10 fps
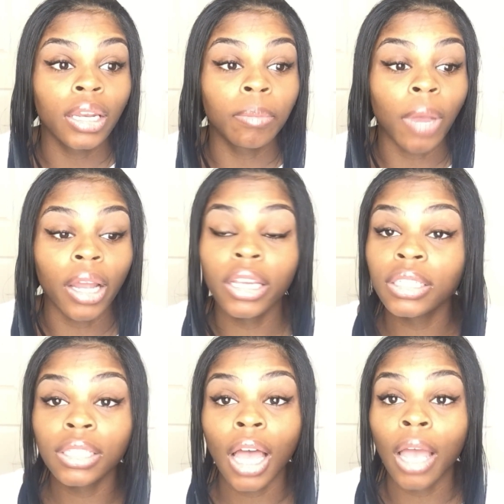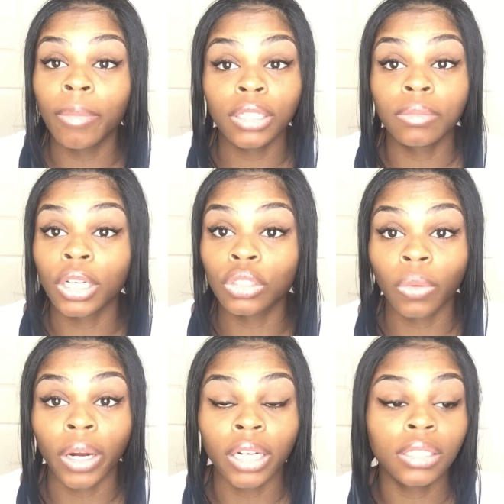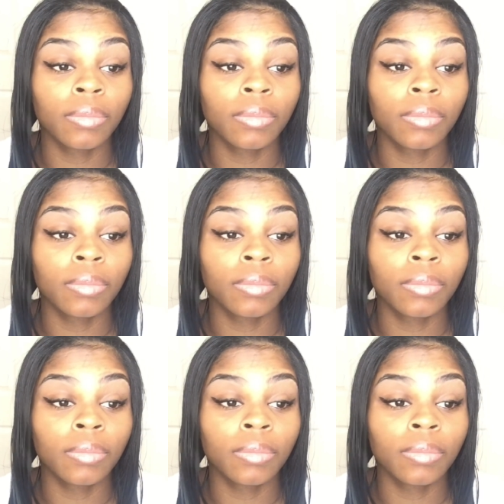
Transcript: By this time, it's much worse.